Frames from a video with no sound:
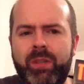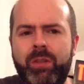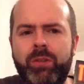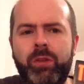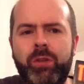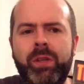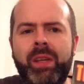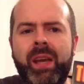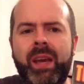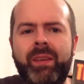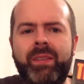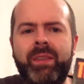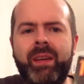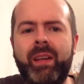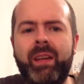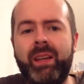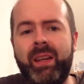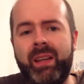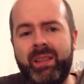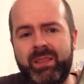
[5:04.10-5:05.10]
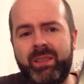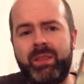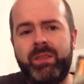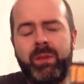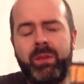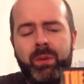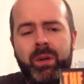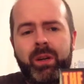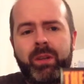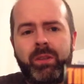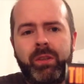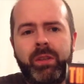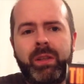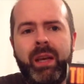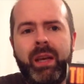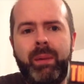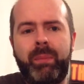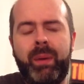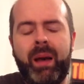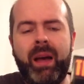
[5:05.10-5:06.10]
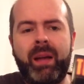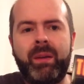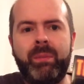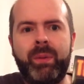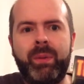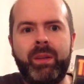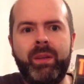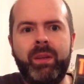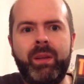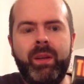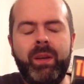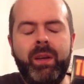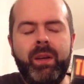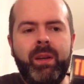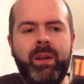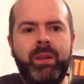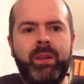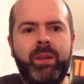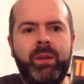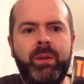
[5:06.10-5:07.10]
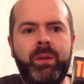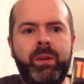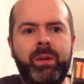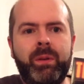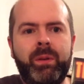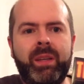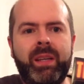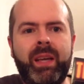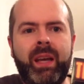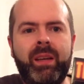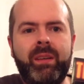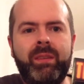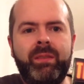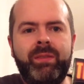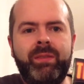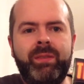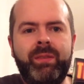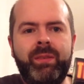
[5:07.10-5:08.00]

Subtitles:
a UK thing, I guess, because they were a UK band, but they were kind of